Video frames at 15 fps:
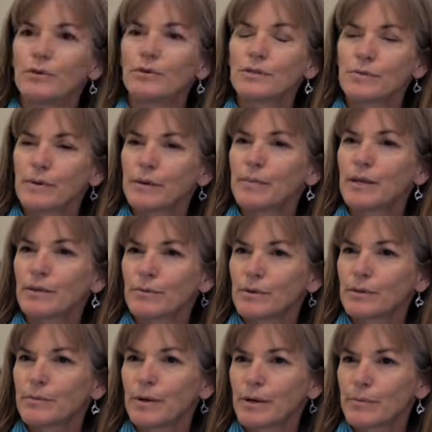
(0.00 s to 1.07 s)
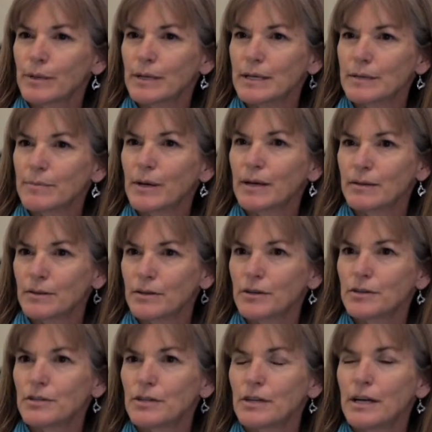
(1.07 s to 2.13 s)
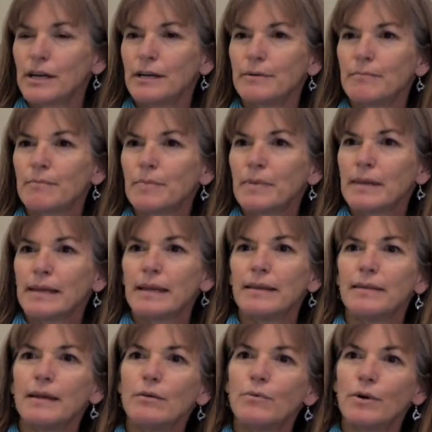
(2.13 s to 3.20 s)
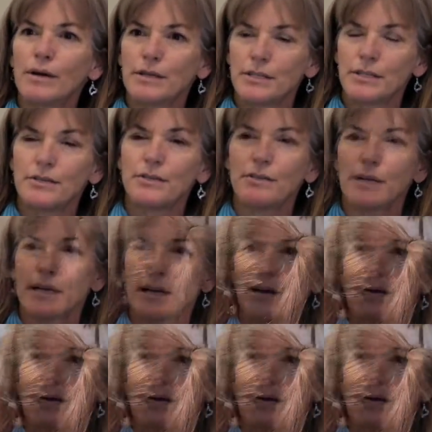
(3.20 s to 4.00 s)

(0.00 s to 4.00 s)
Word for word: Girls want to make the world a better place by and large and and they want to get